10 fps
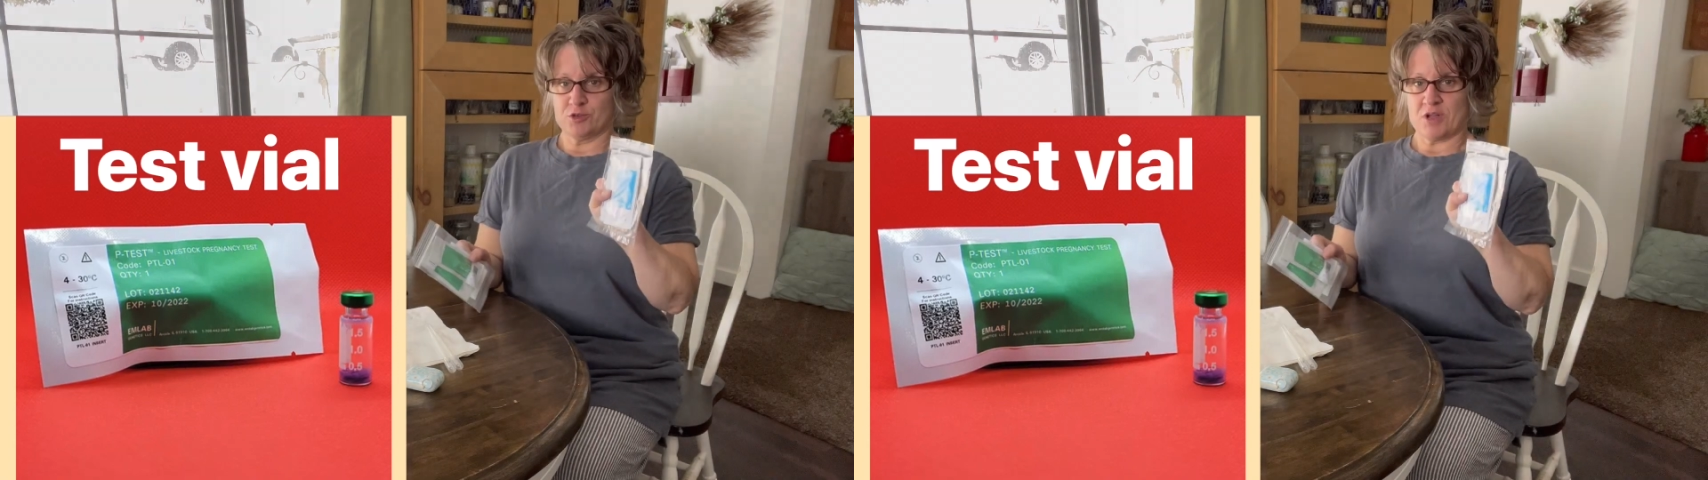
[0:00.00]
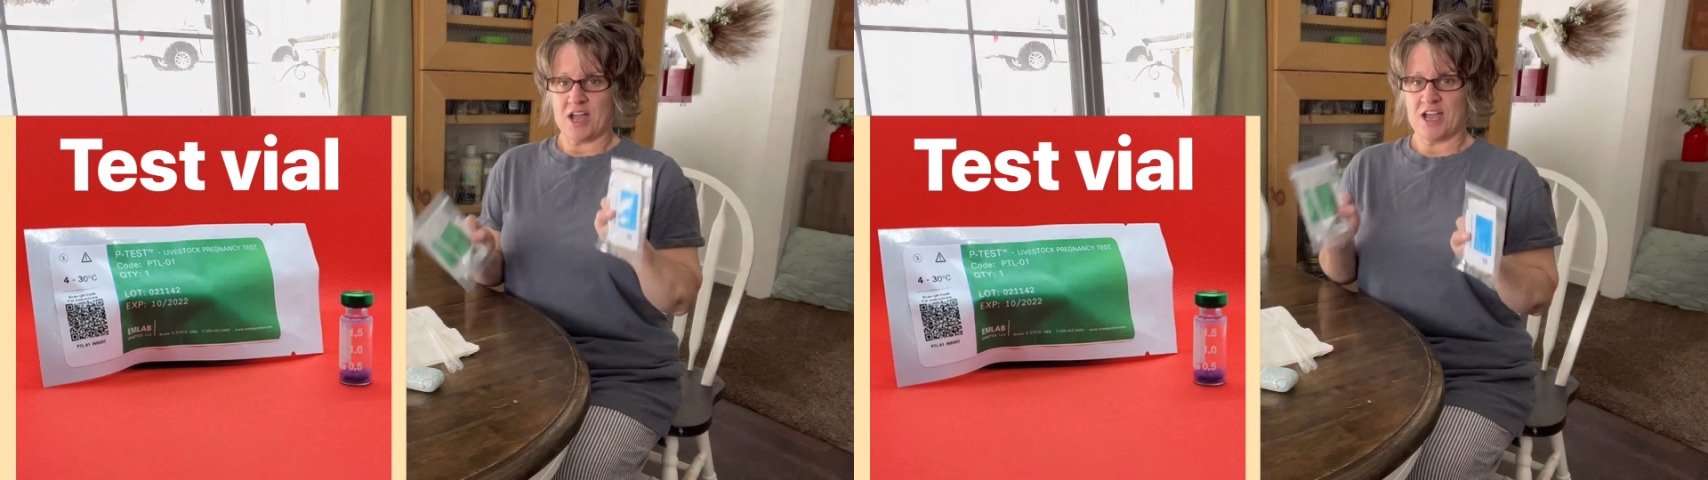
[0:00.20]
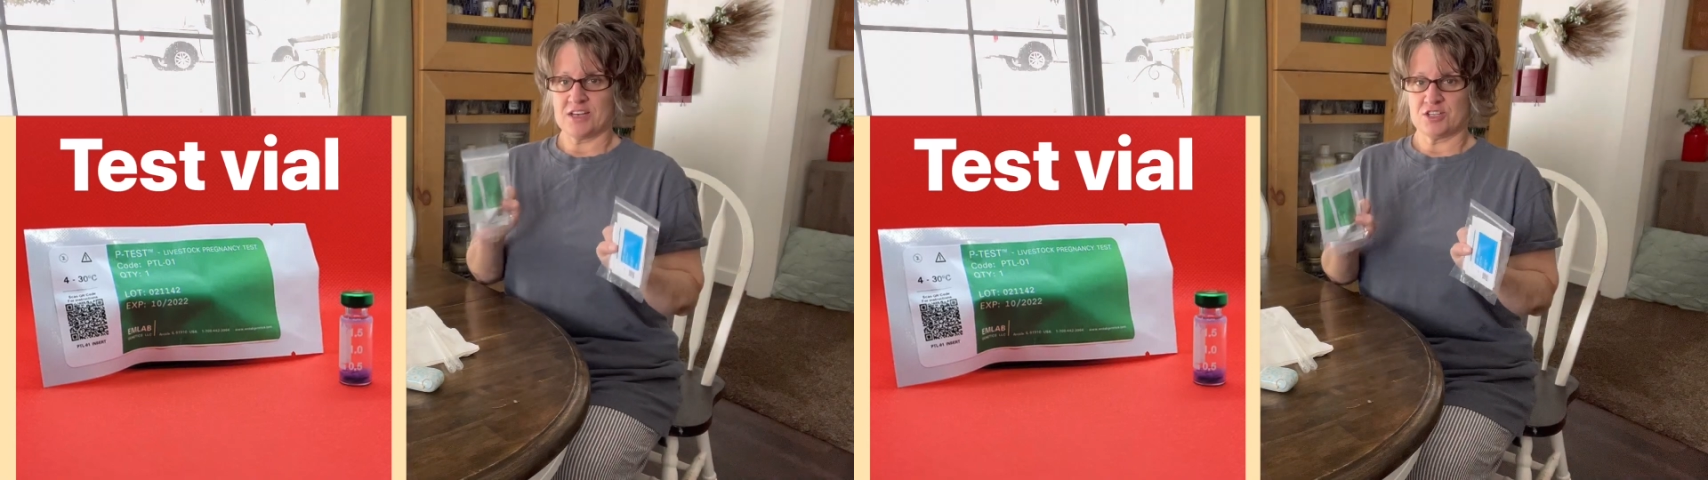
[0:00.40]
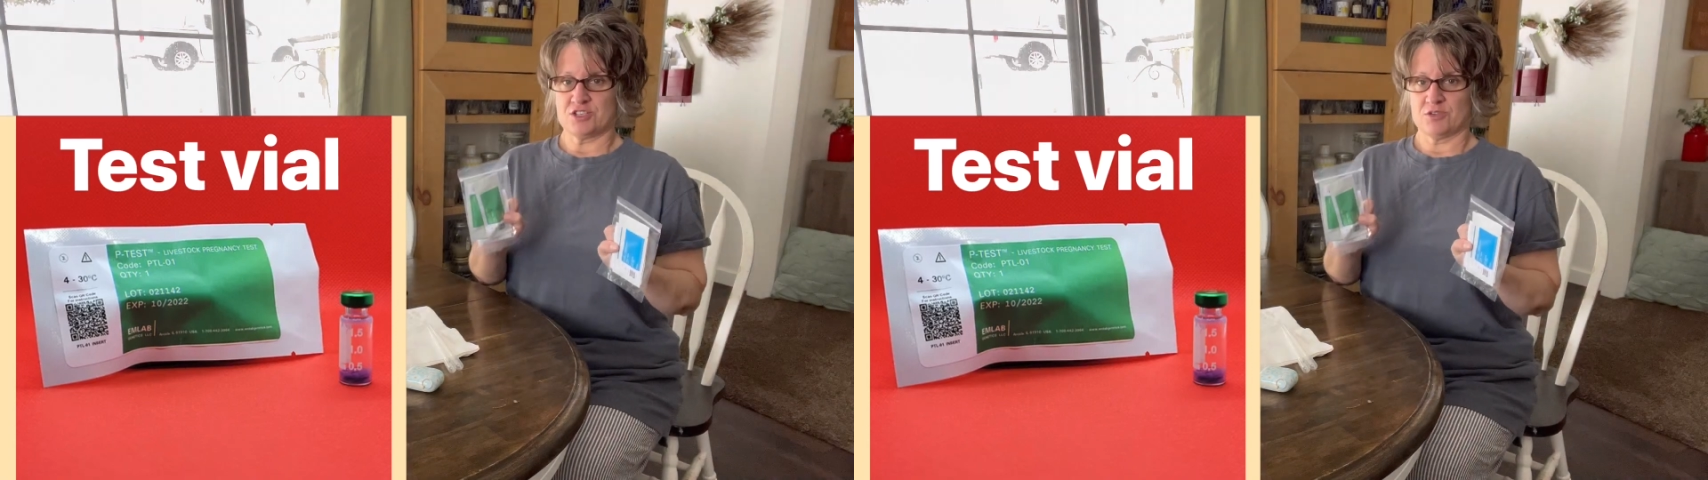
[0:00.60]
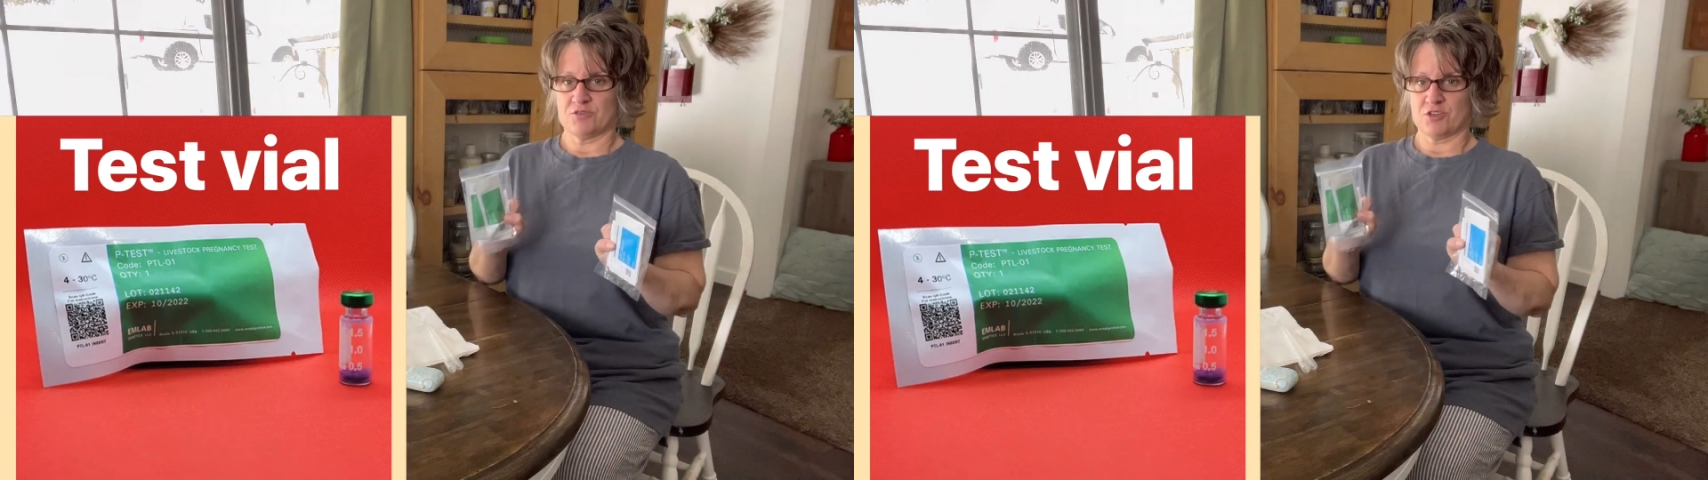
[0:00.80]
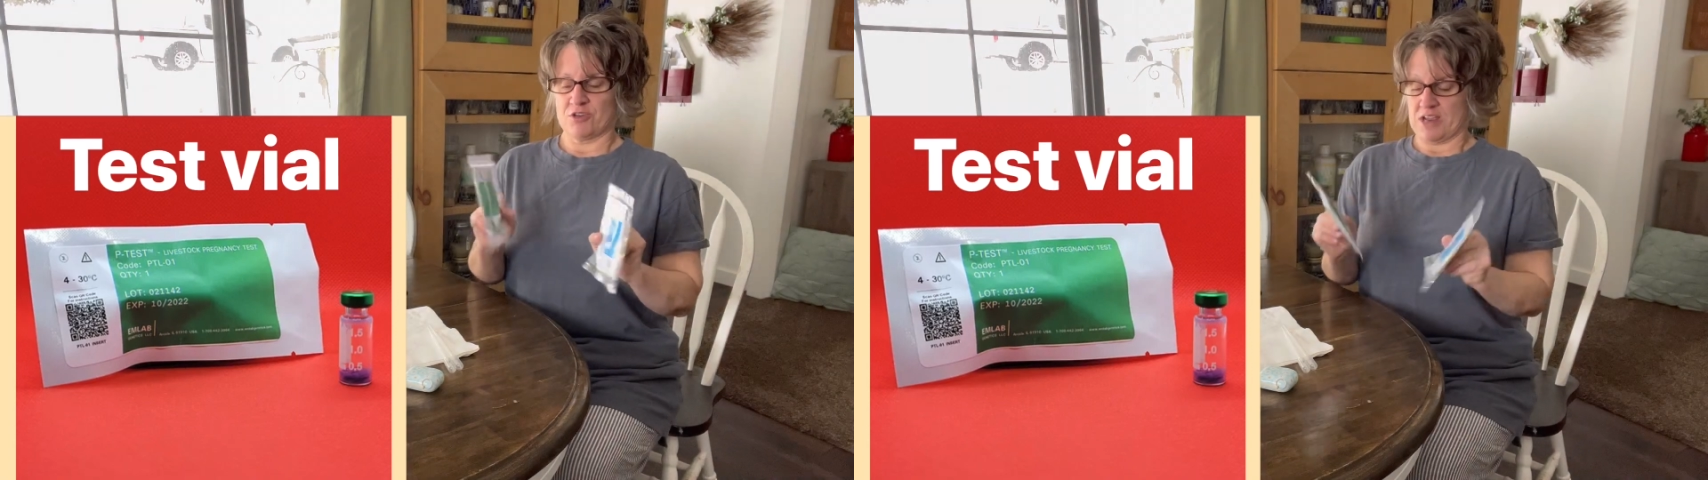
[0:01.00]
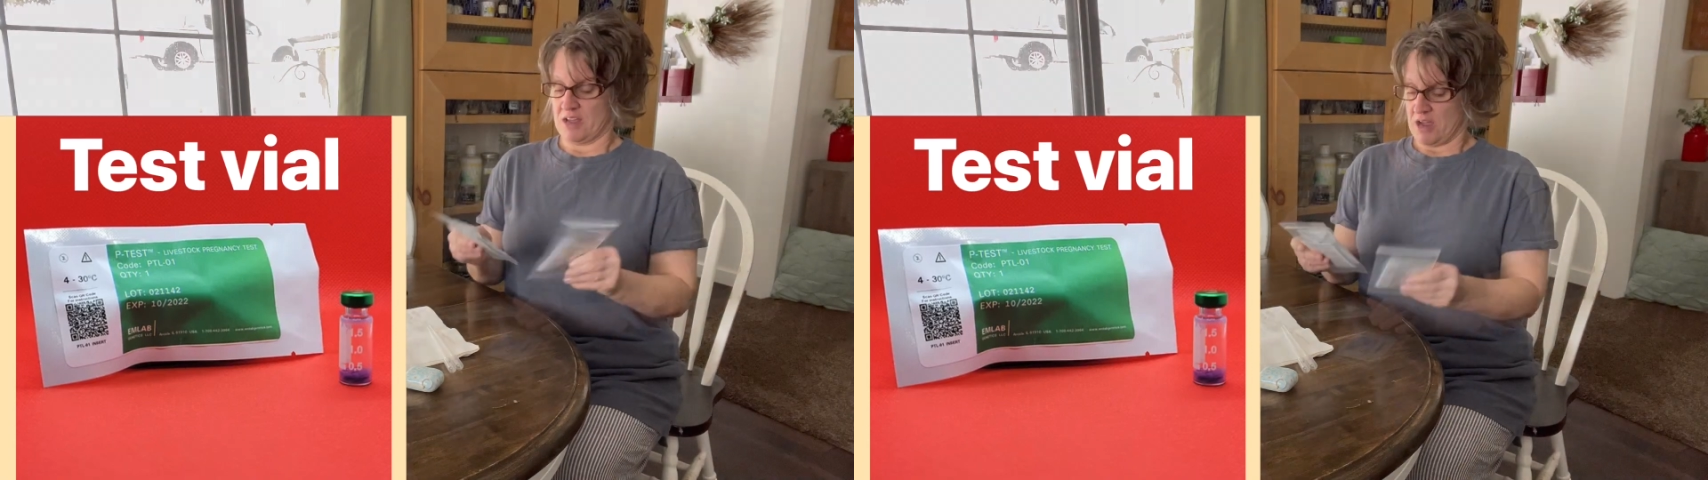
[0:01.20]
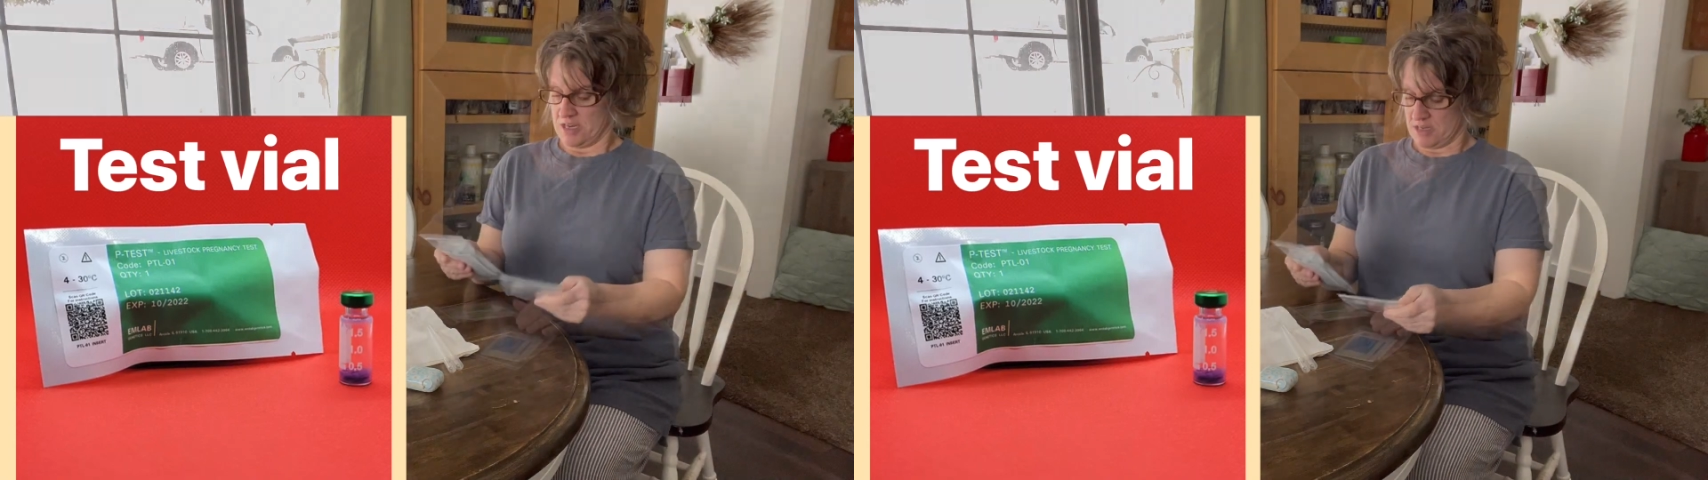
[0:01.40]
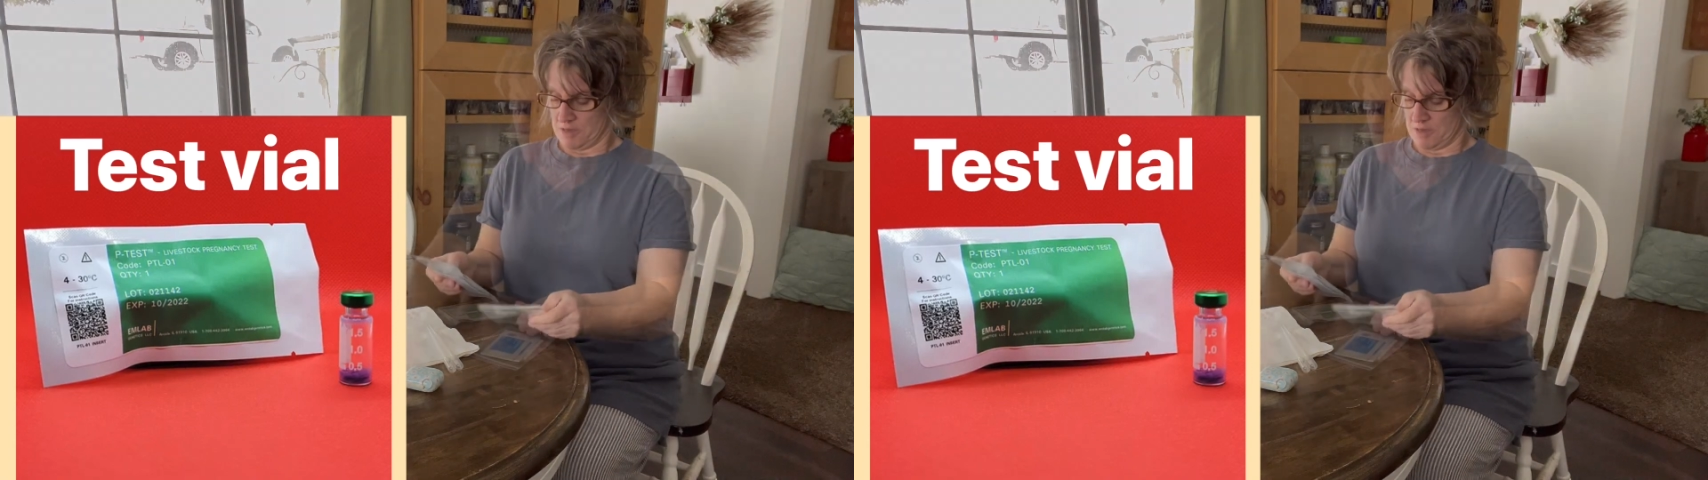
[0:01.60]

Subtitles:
kind, two of the green kind.